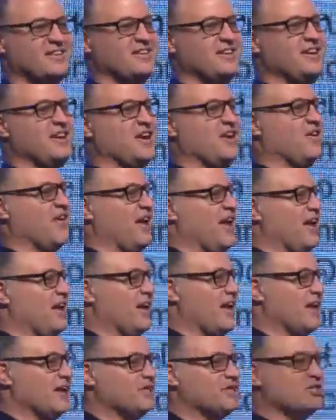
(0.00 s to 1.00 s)
You know,
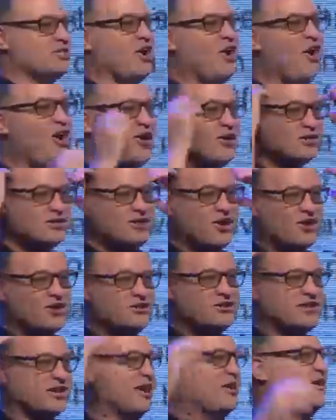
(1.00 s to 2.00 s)
and Scar,
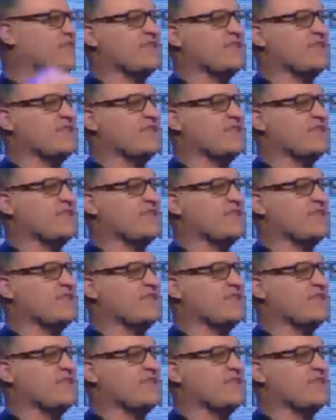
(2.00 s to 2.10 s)
you know,